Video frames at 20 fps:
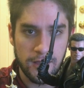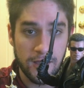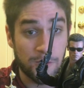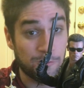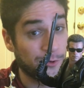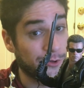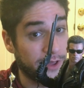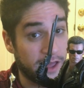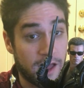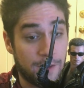
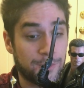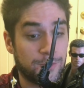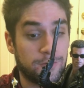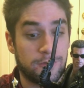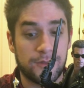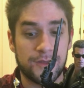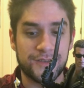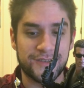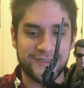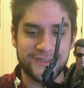really happy with
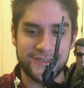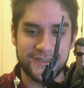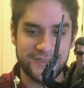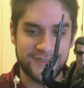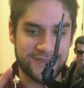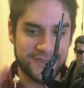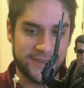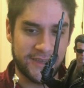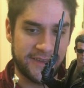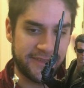this. This
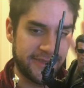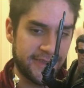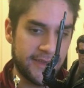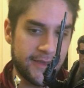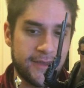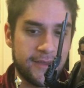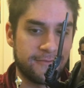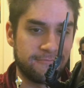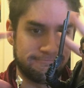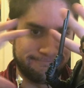is like
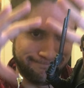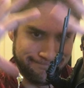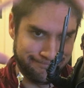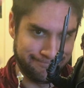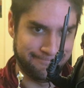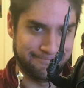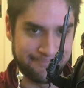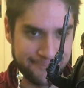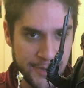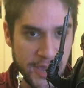the
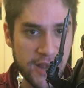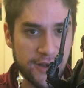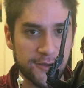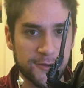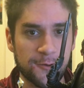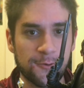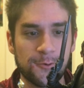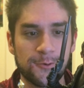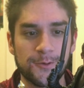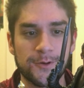
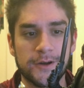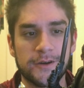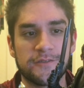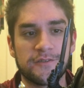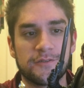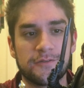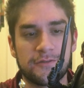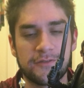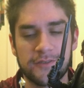pinnacle of